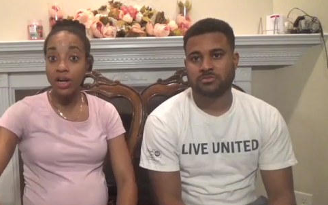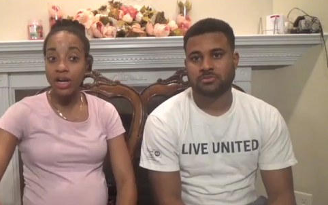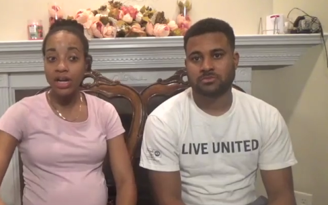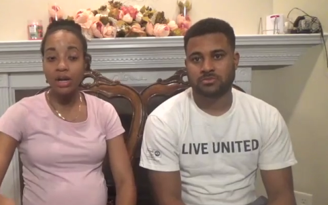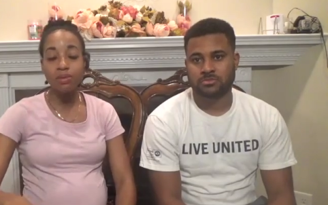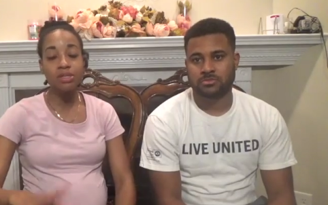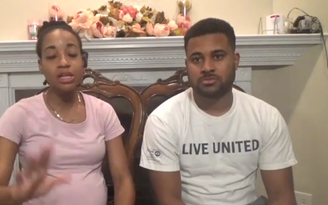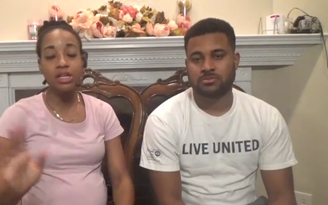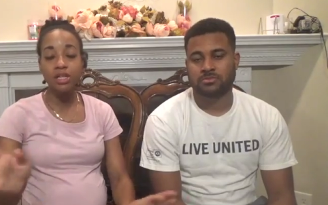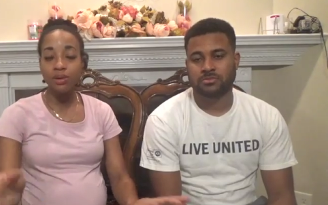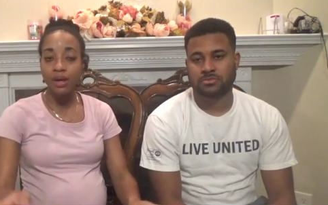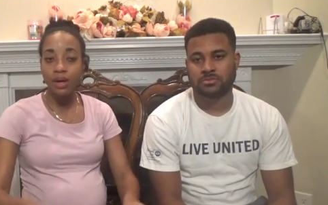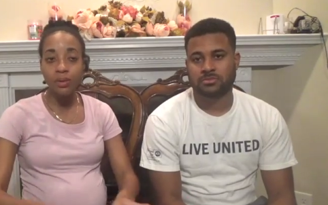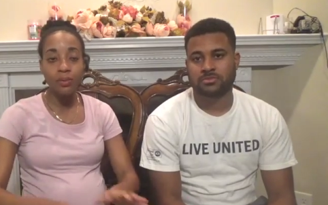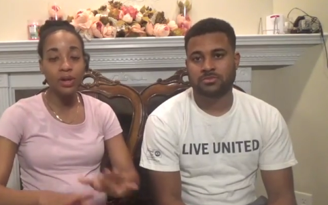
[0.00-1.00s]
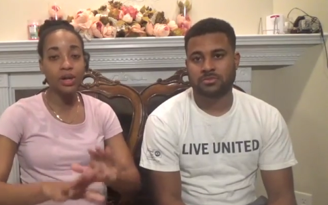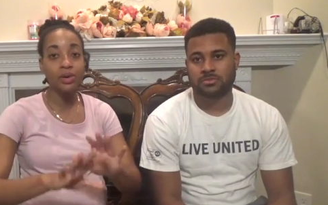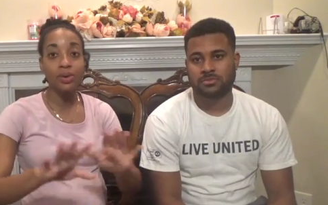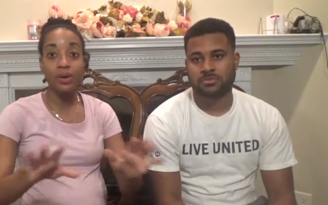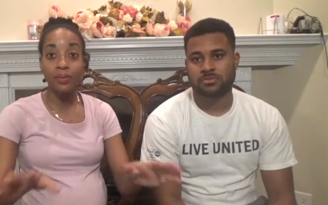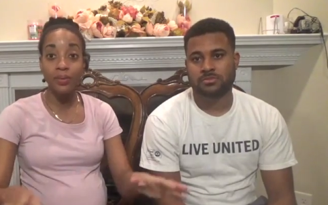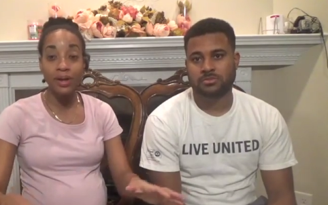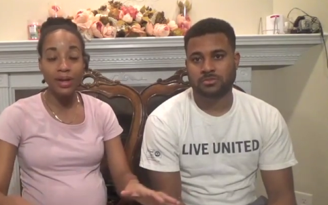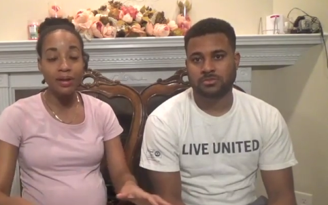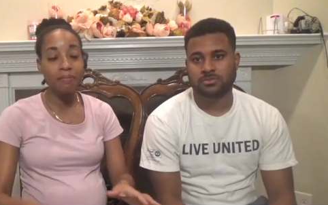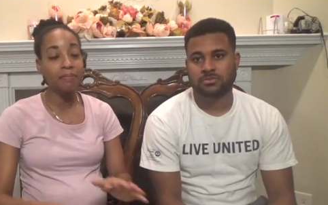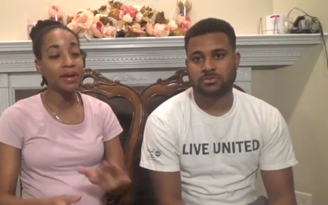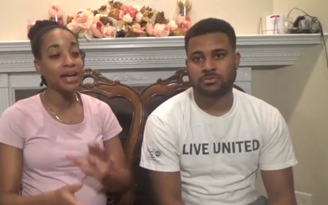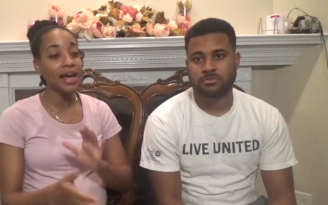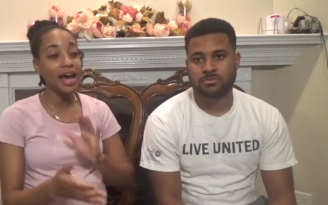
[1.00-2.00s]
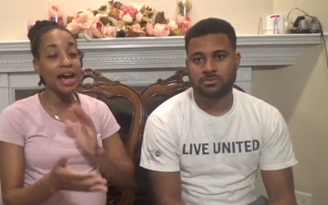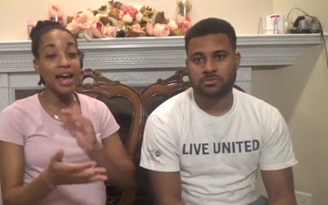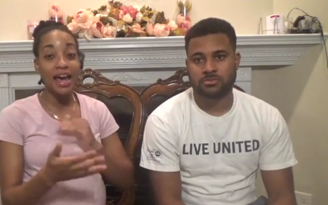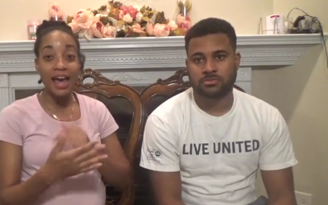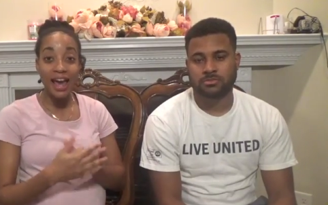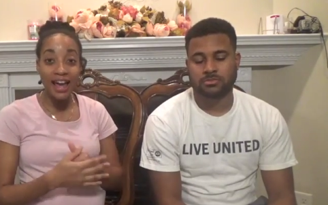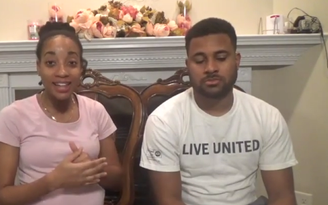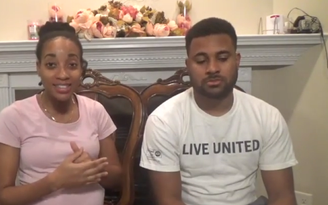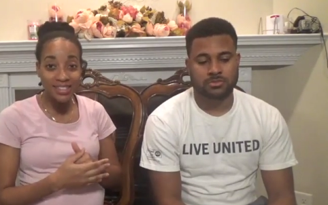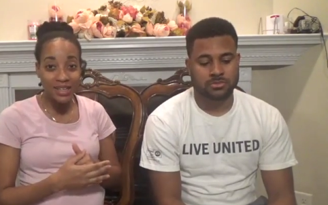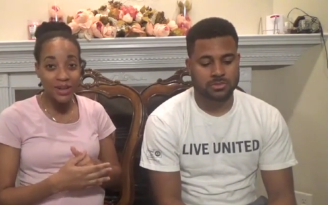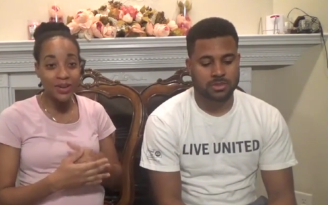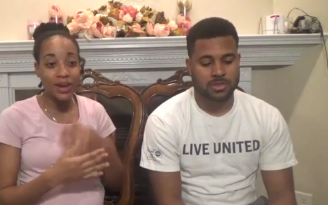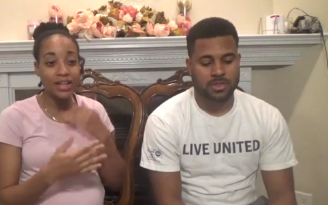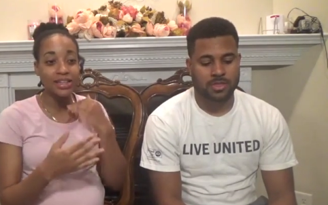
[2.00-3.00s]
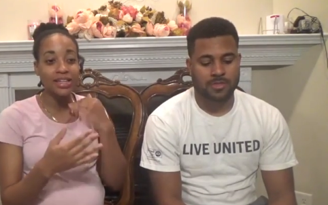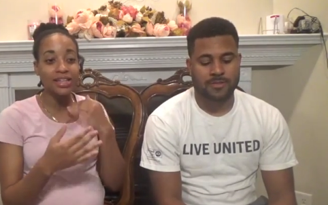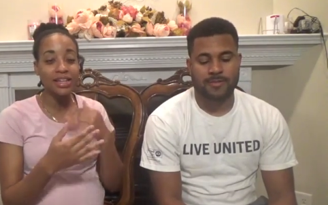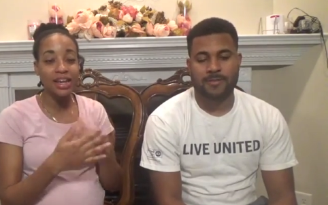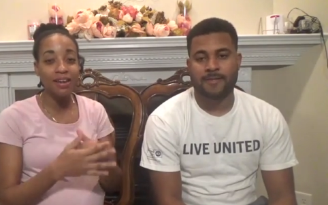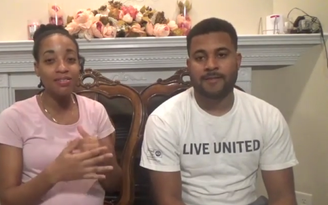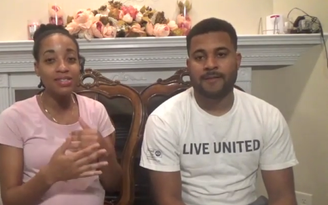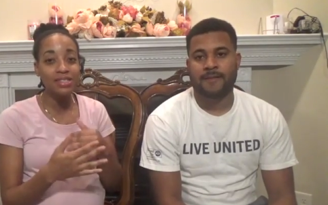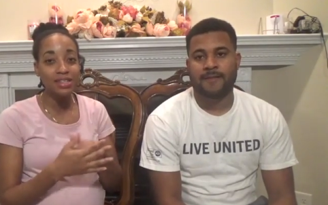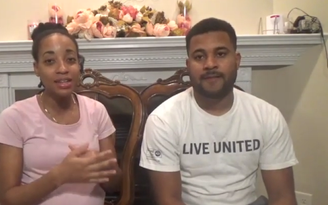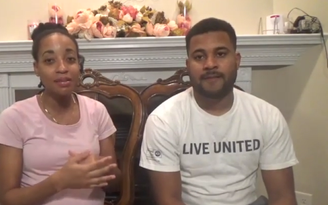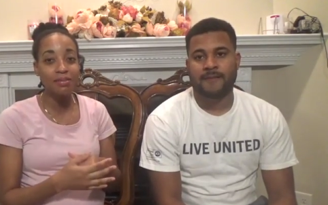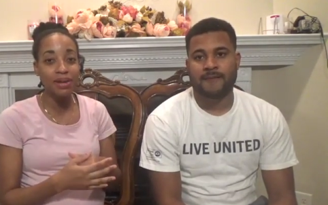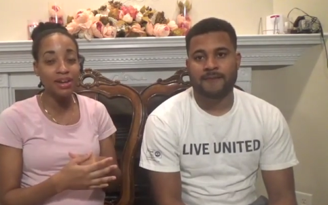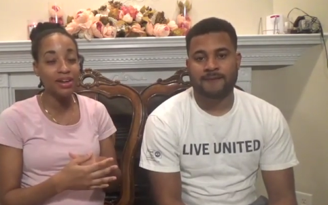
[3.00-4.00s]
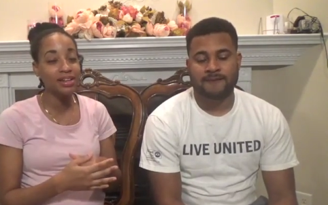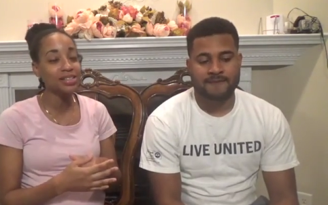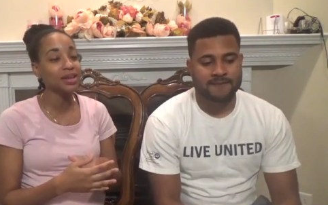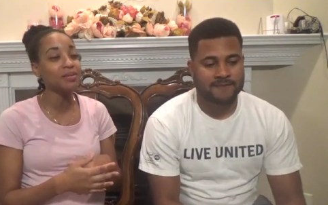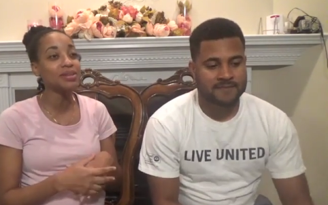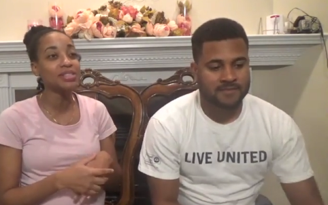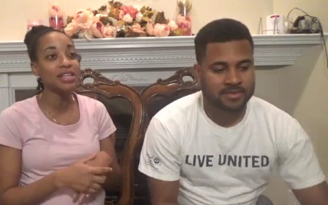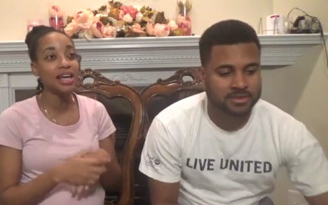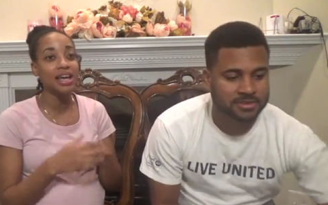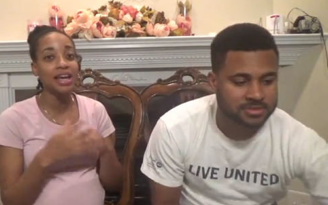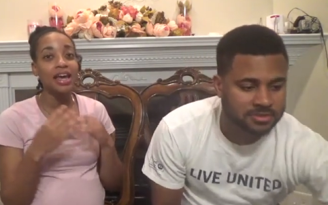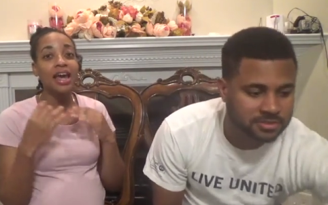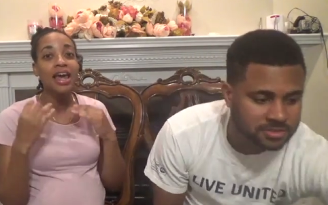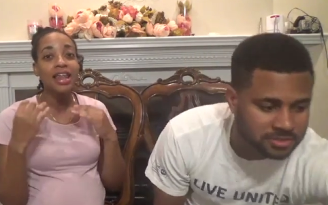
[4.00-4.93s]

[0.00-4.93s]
Speaker 1: and I was like, no, I don't want it, no, I don't want it. But I asked her at the ninth centimeter because I was like,